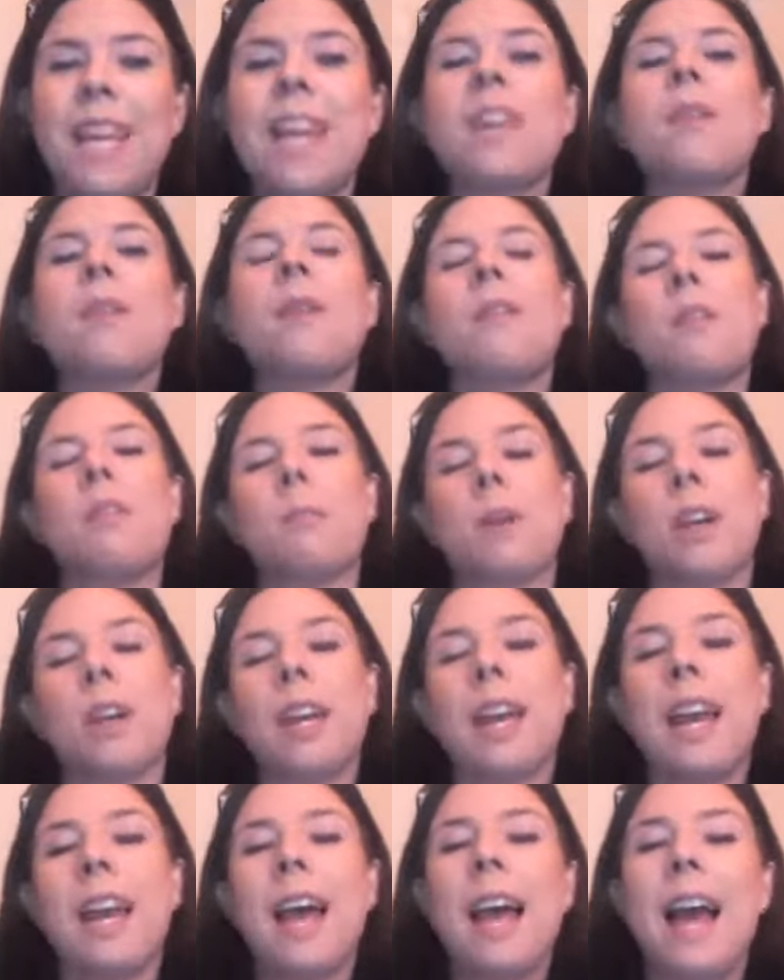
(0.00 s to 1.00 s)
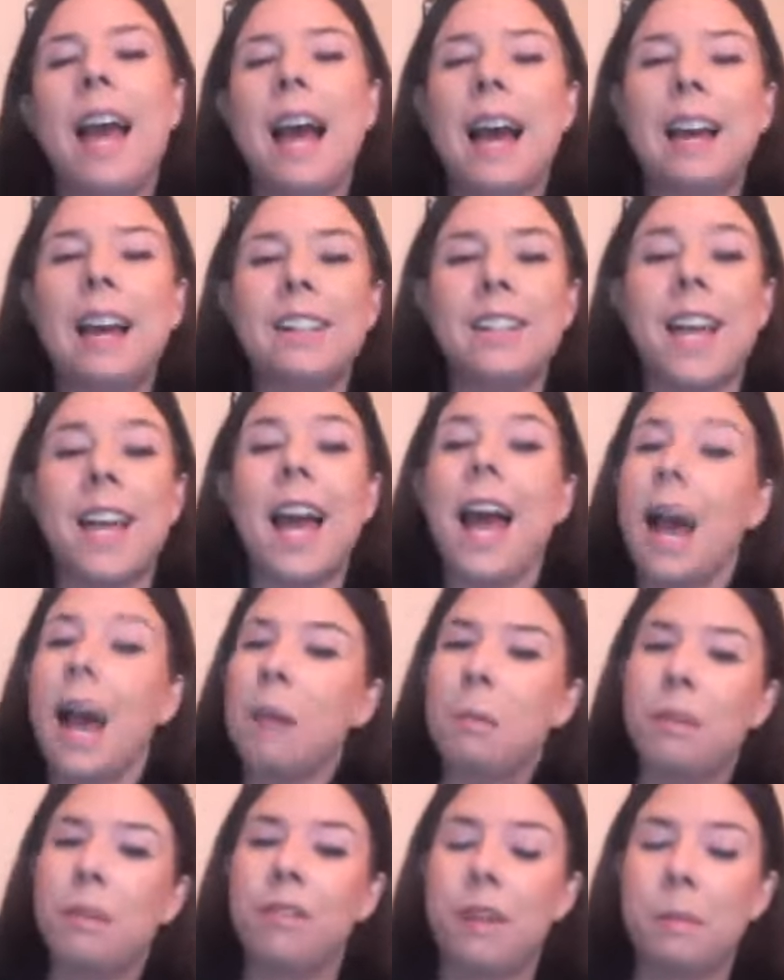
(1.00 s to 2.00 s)
Thank you, everybody, and
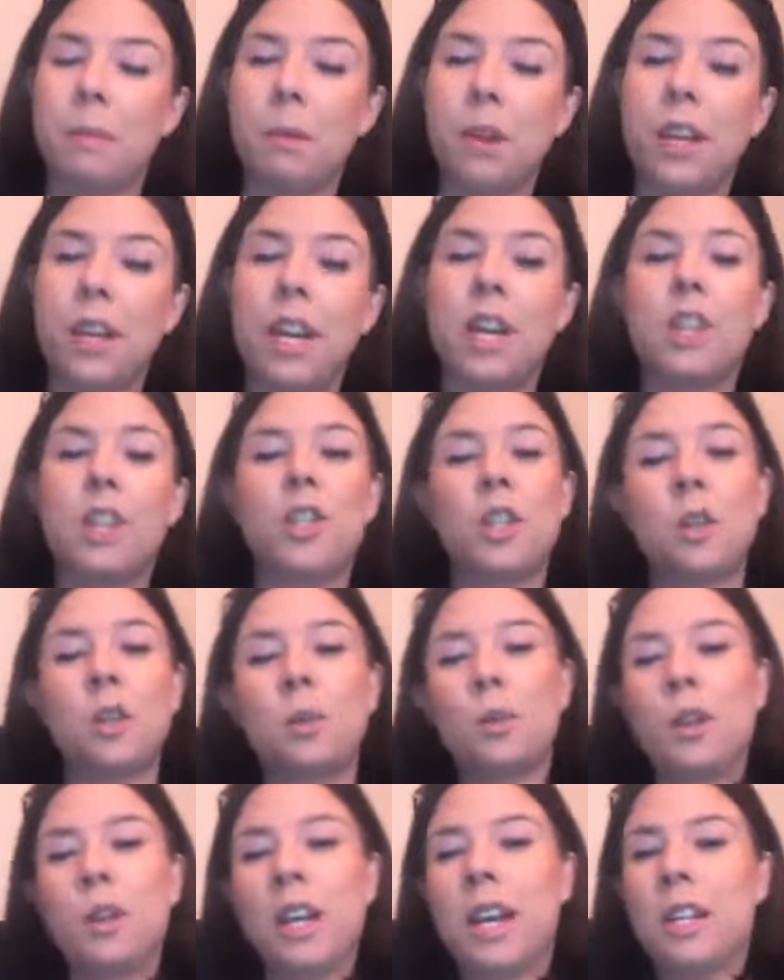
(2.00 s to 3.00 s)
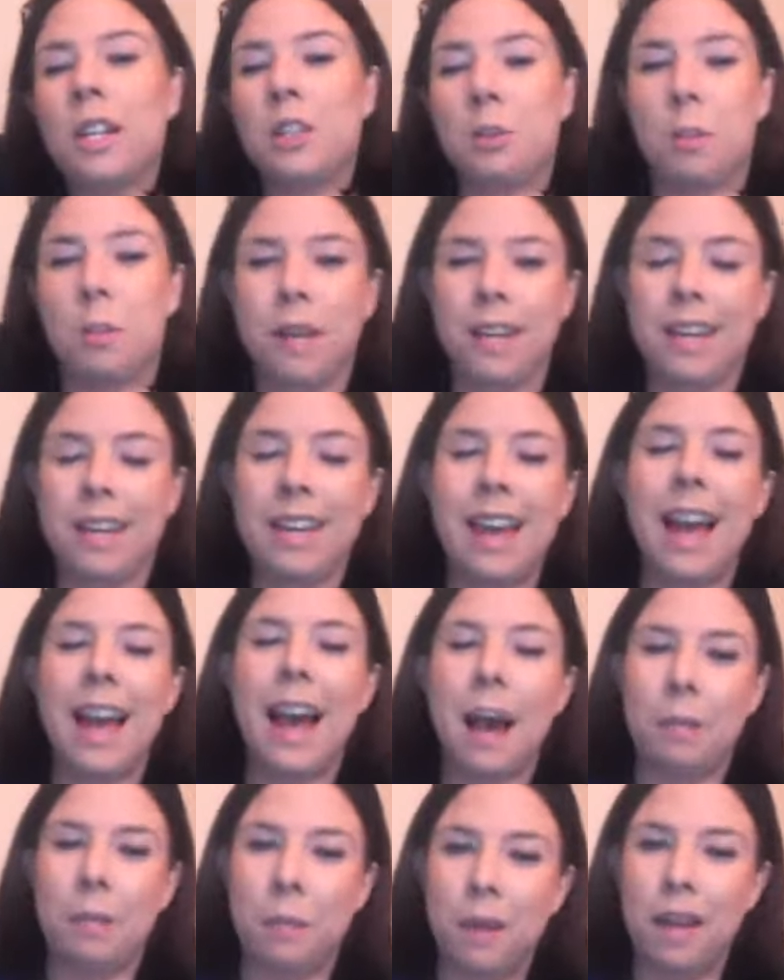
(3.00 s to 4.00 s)
happy February, soon to be
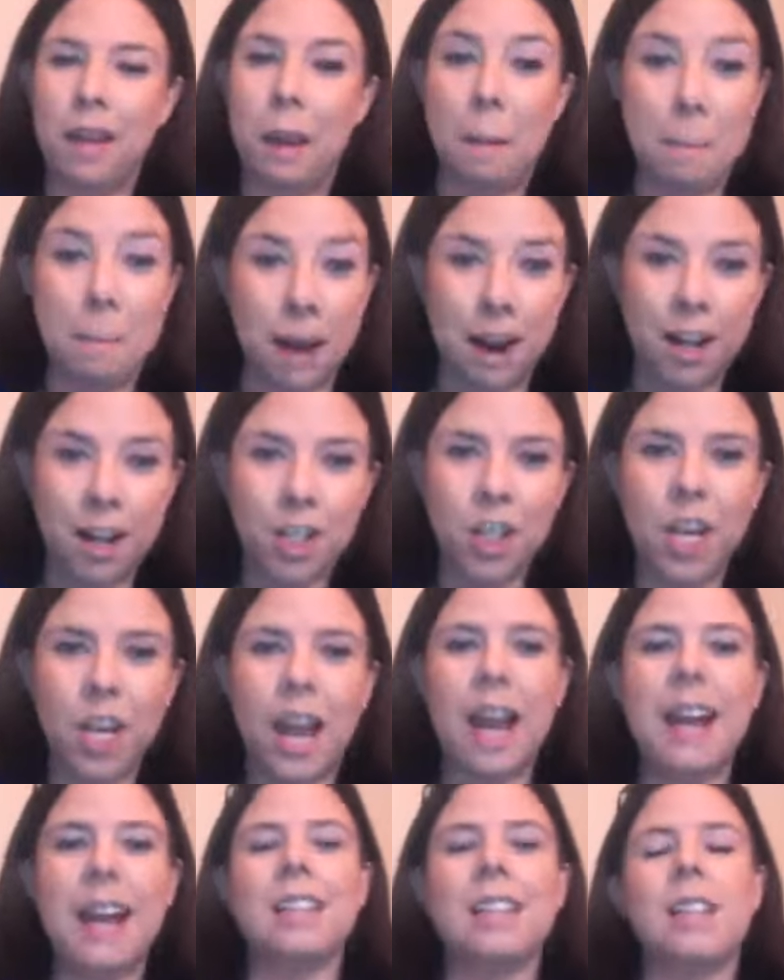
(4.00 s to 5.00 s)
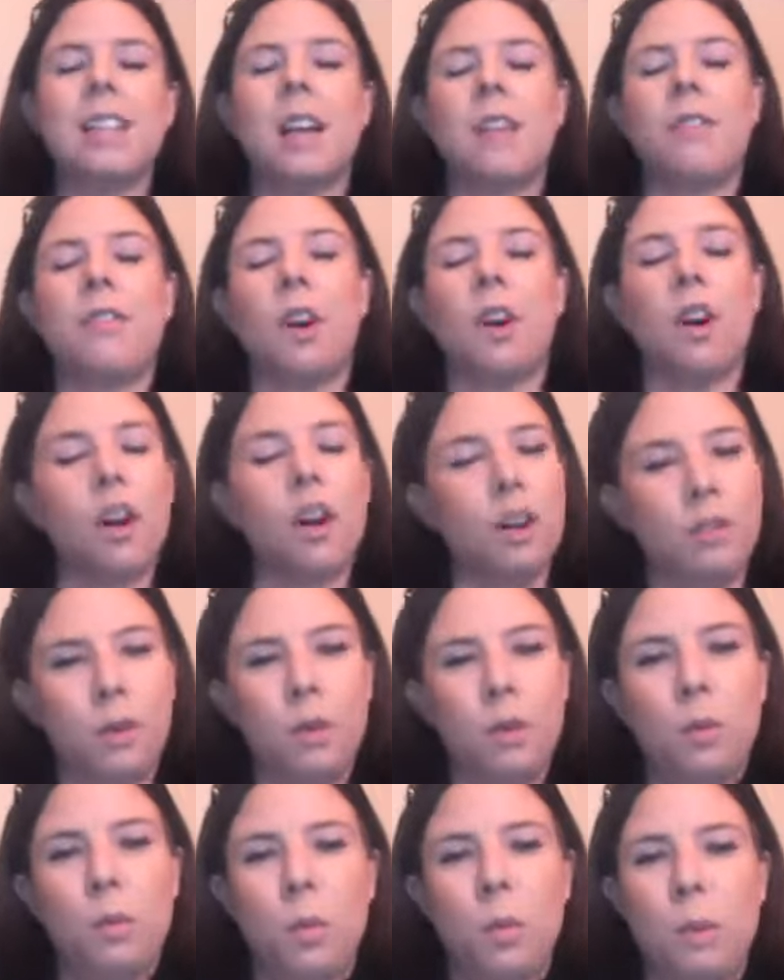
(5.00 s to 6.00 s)
happy March. And for all of
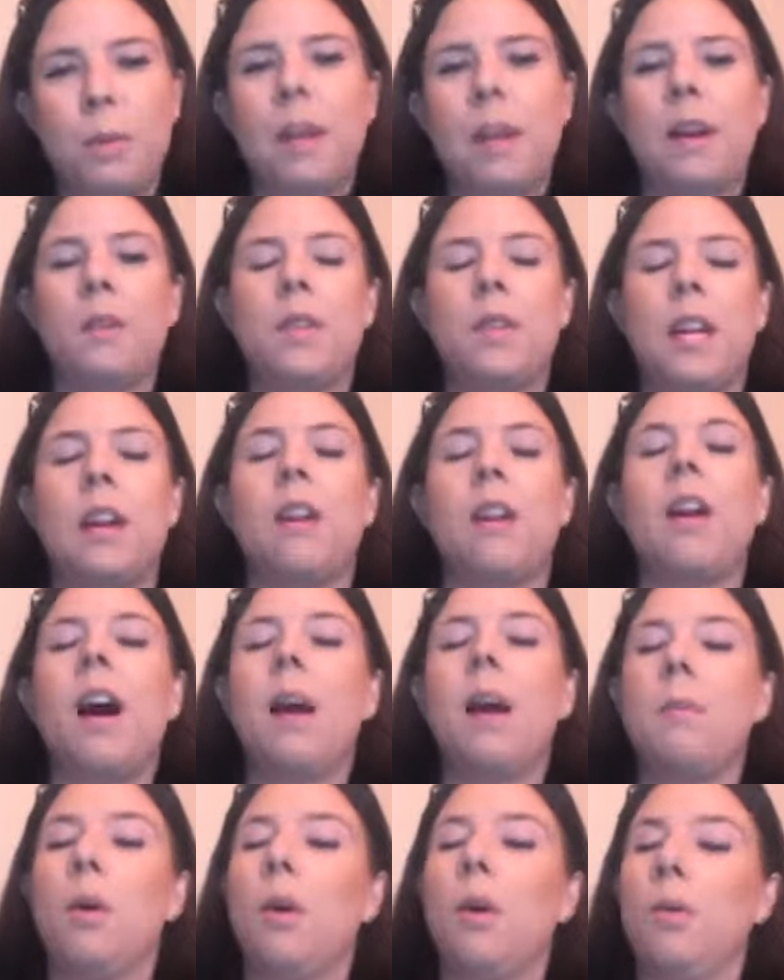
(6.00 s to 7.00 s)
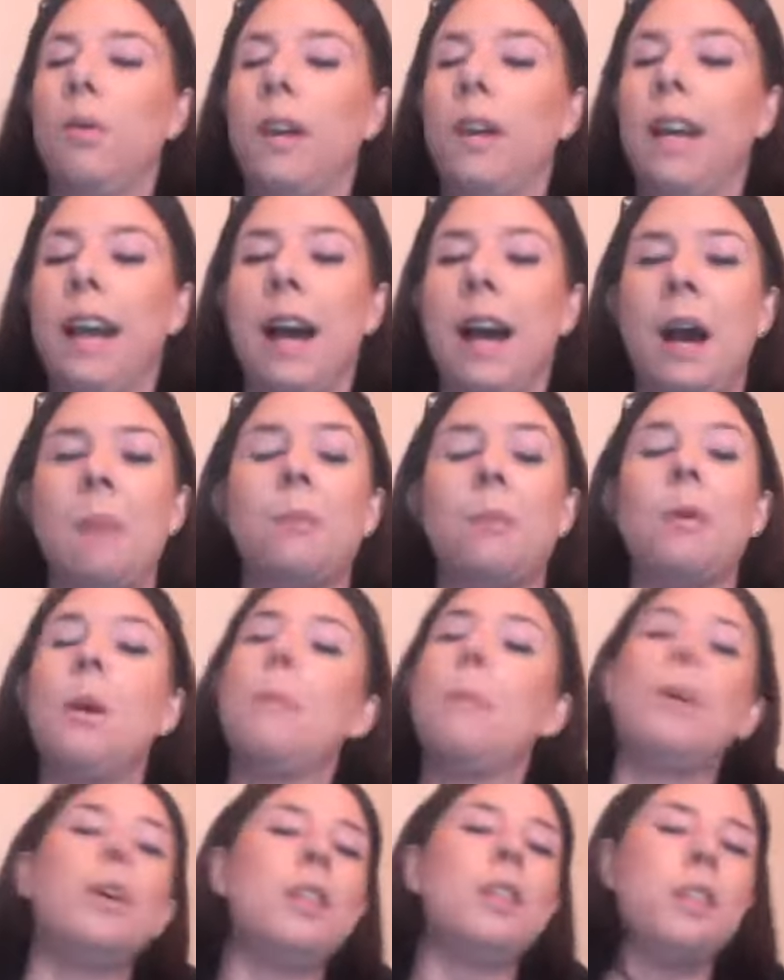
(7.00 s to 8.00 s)
you women out there, I'm hopefully I'm
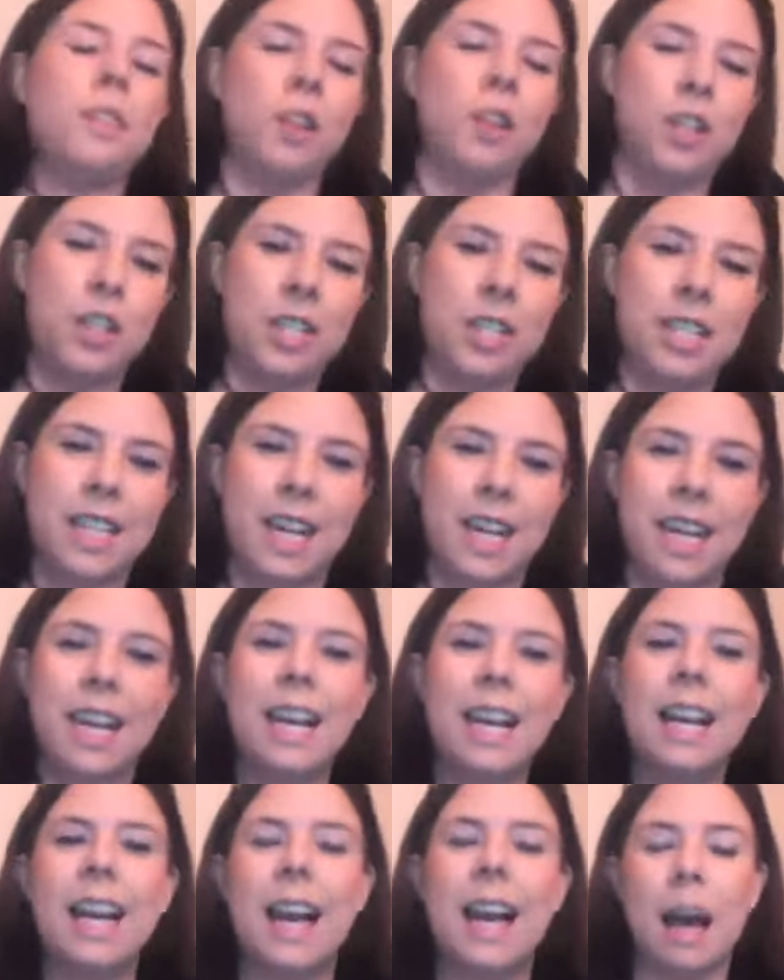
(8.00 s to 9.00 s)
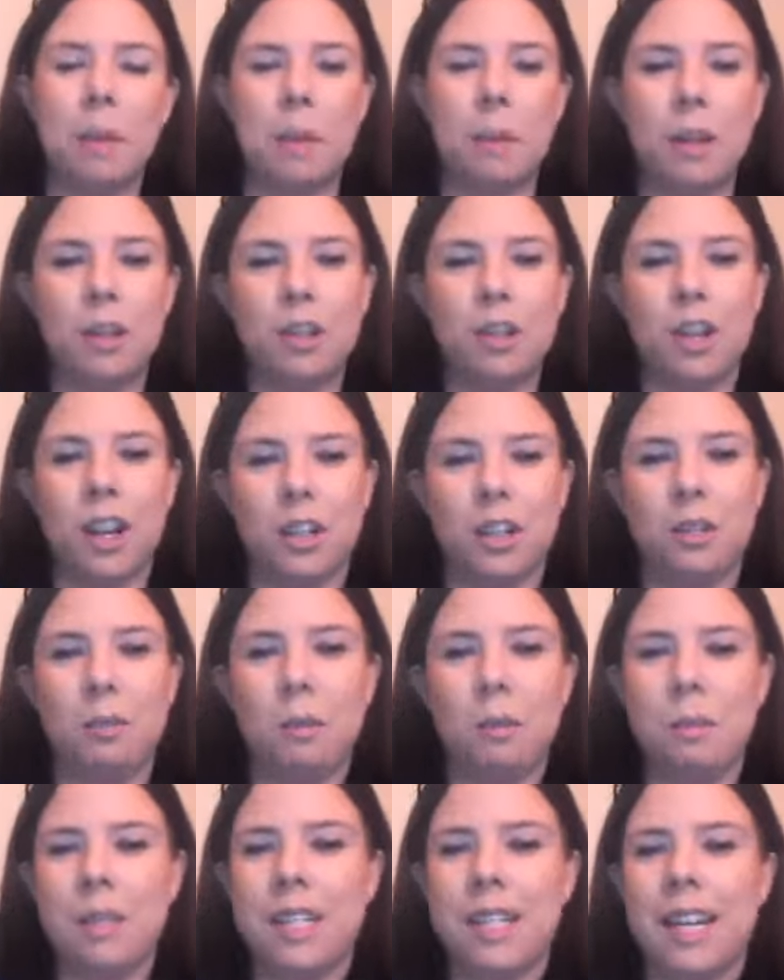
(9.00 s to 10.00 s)
among the first to say happy
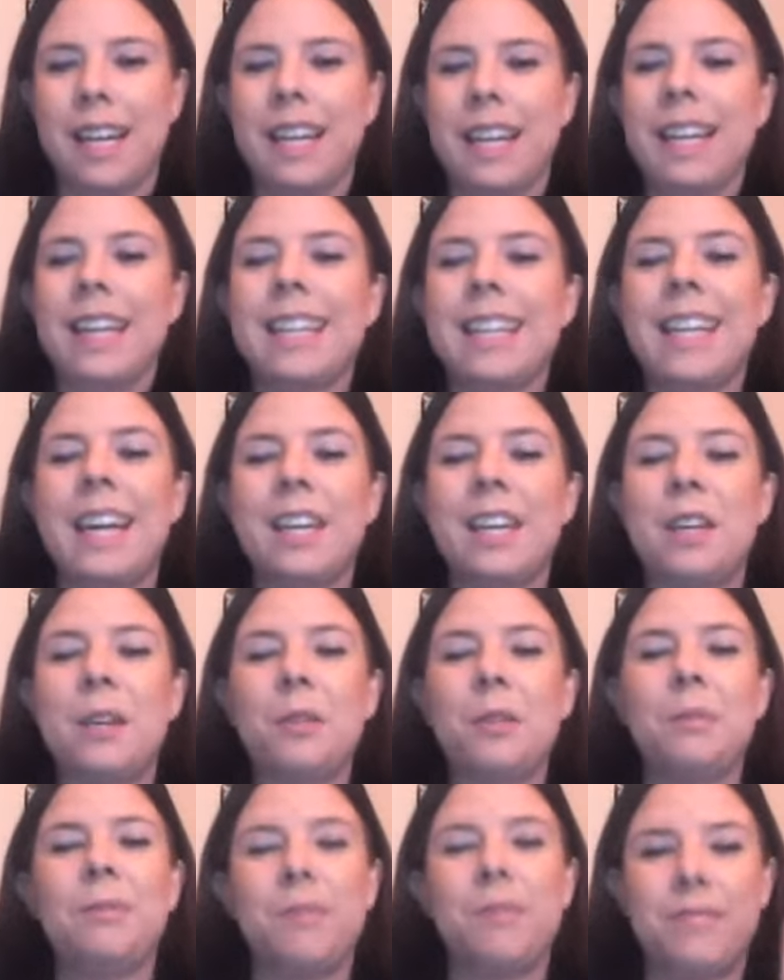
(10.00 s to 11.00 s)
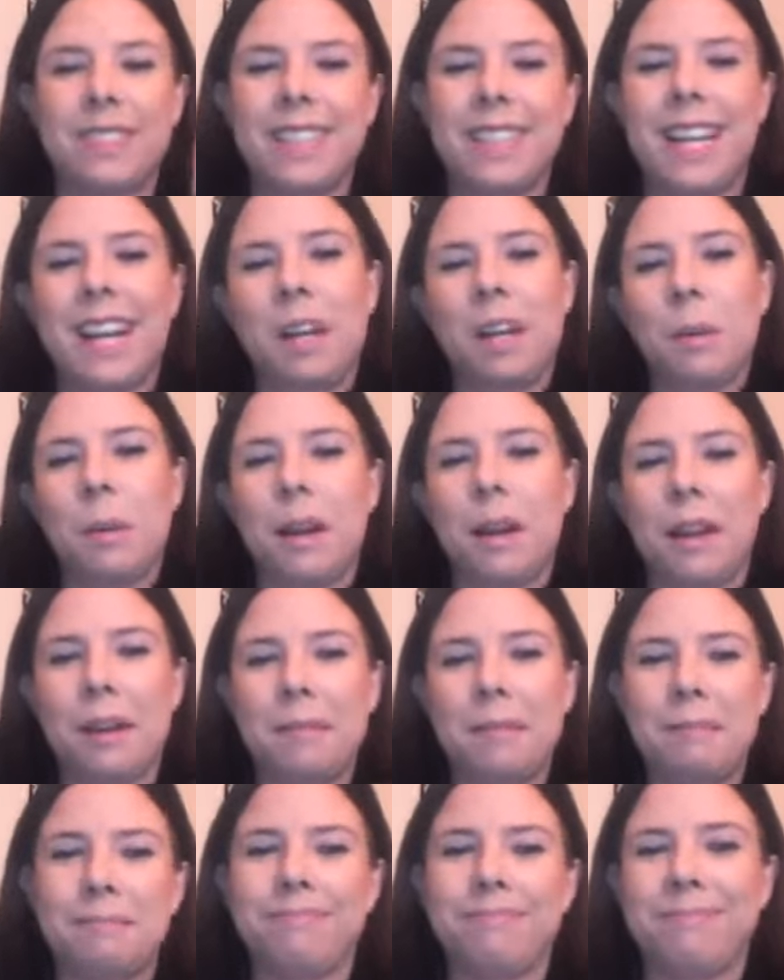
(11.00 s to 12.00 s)
International Women's Day. Thank you and goodbye.